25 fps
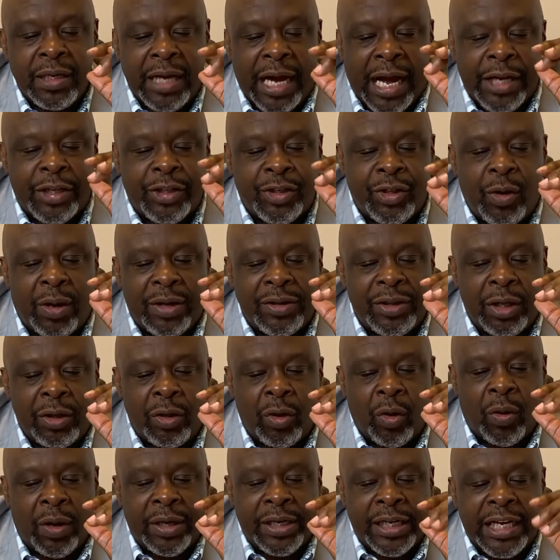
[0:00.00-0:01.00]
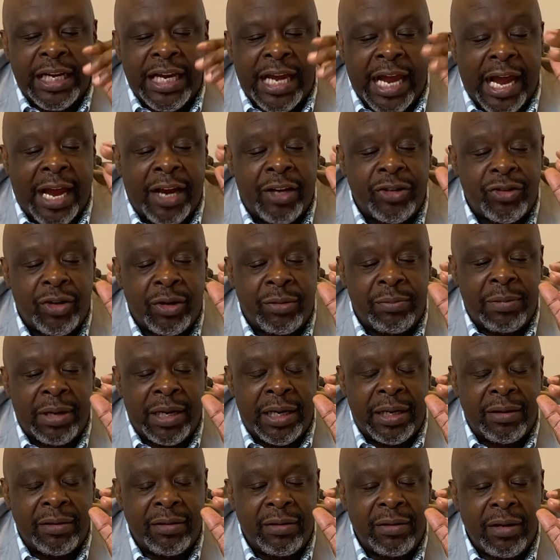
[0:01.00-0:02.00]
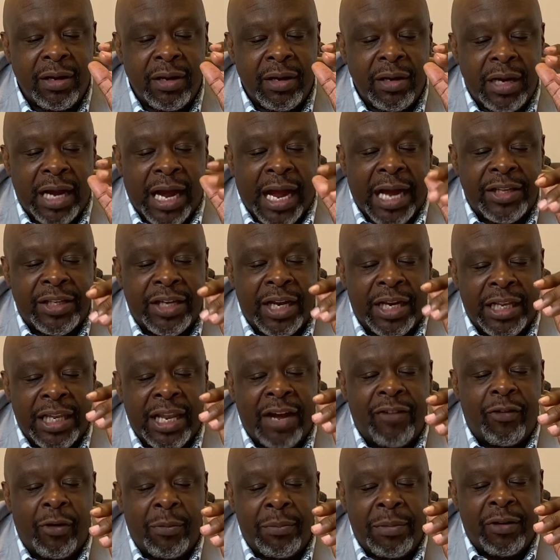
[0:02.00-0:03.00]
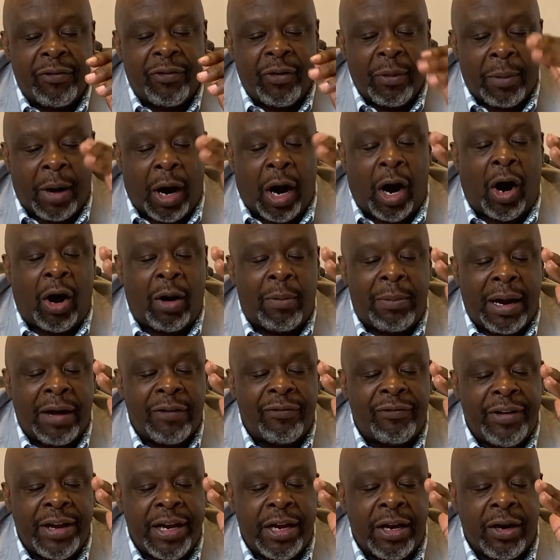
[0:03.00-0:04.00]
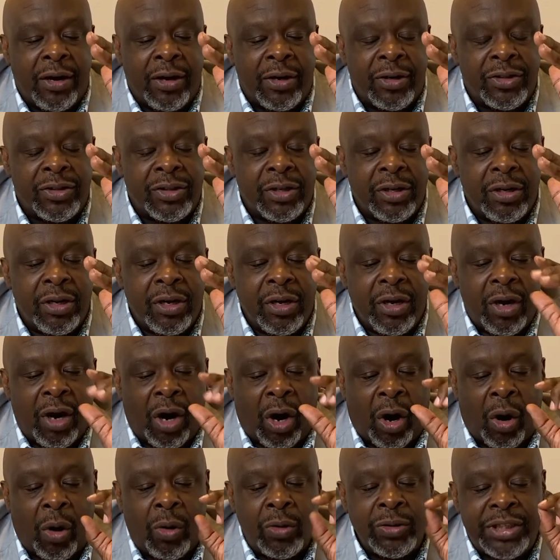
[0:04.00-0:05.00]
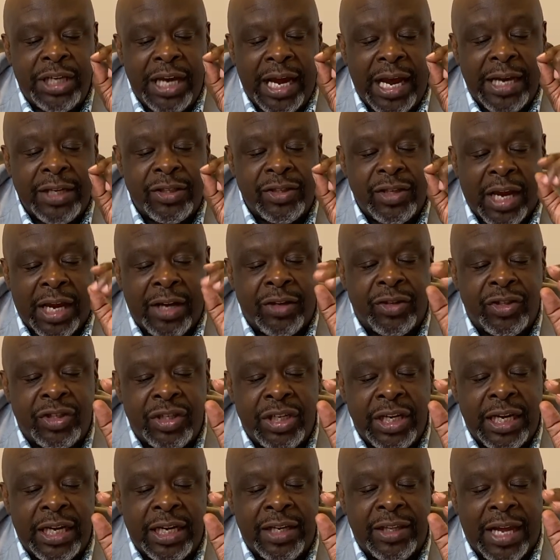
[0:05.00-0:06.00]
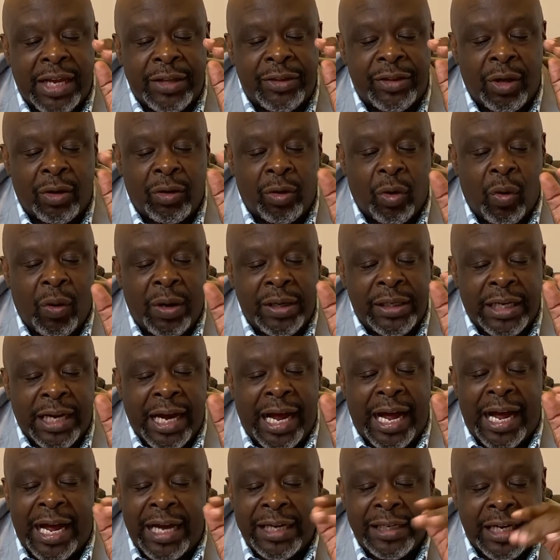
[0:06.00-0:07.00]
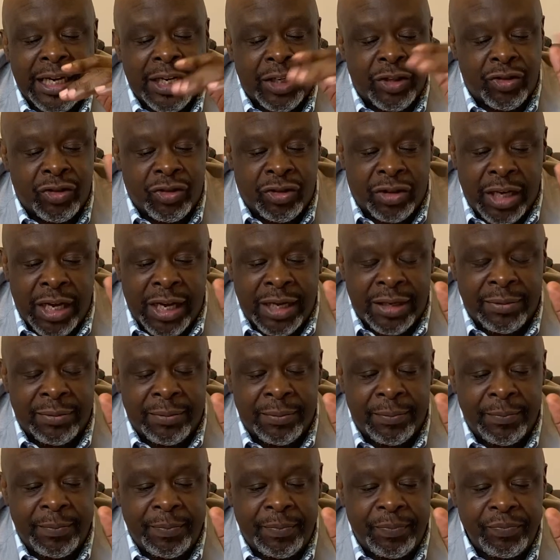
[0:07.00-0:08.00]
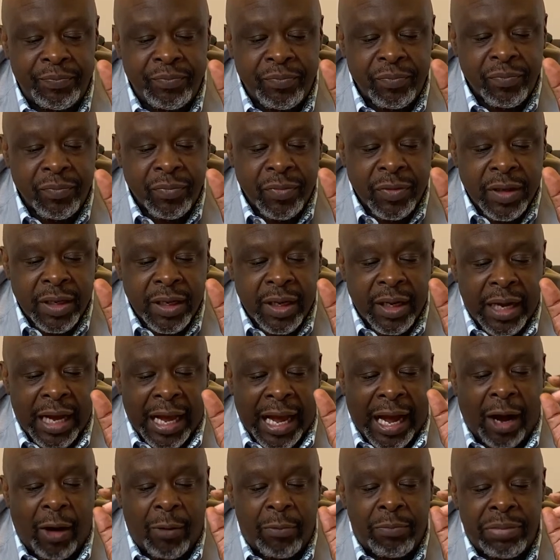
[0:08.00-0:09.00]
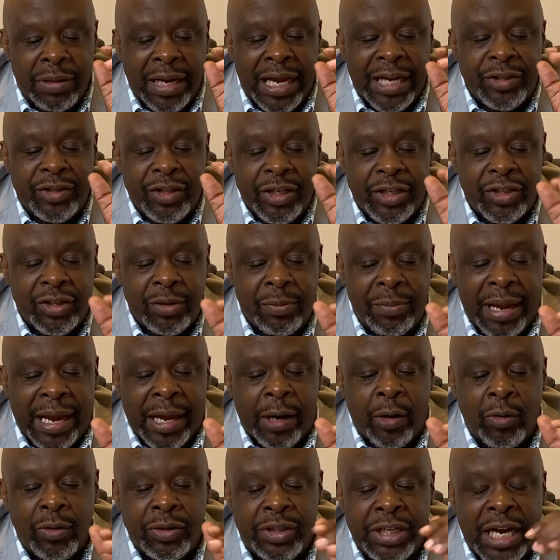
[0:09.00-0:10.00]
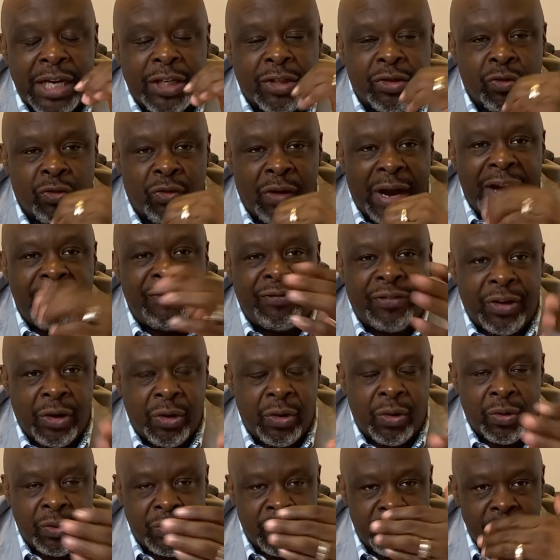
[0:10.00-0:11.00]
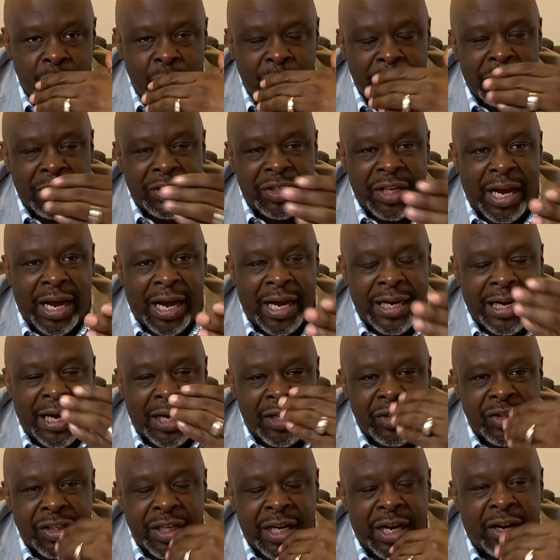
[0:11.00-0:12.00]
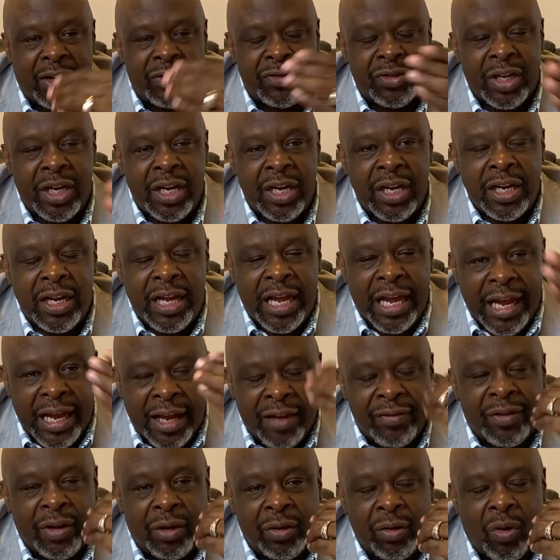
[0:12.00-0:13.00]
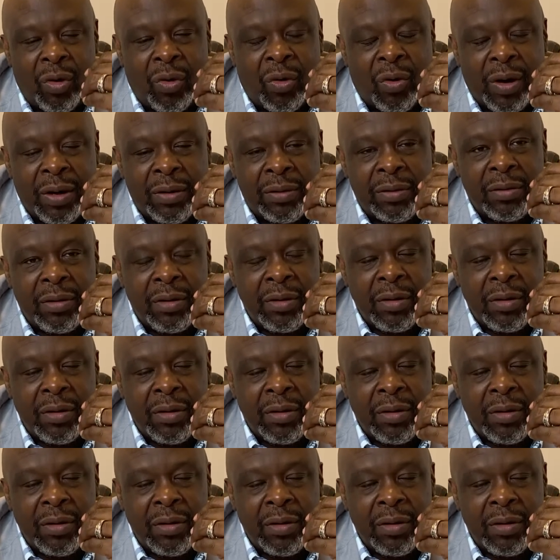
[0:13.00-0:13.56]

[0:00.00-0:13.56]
I sought the Lord, and he answered me and delivered me from all my fears. Oh, taste and see that the Lord God is good. How blessed is the man who takes refuge. We must hide ourselves in the Lord,